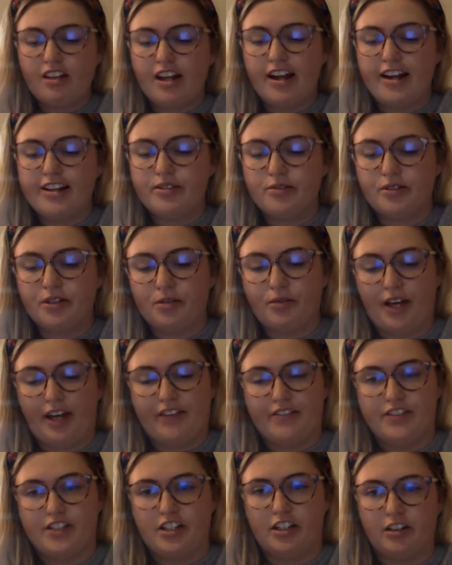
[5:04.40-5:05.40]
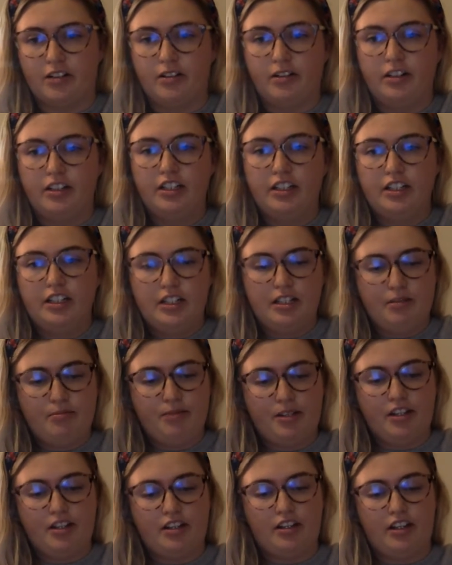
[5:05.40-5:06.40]
That's what the waves do.
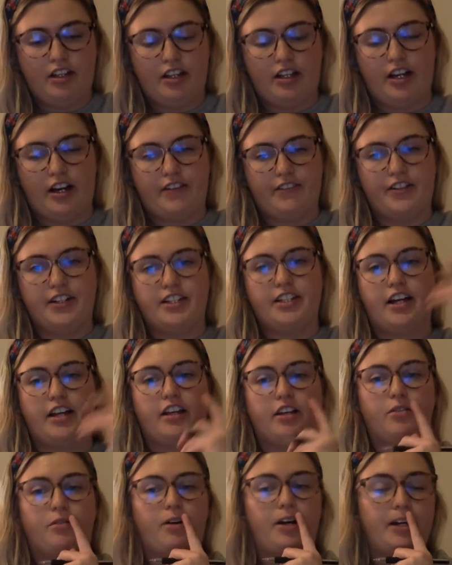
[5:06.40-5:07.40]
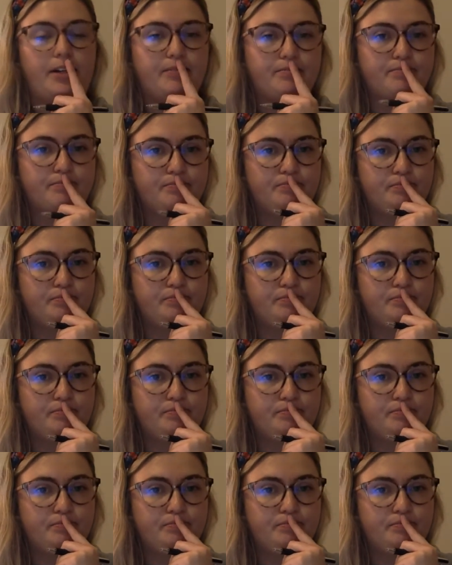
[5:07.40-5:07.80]
Think of another one.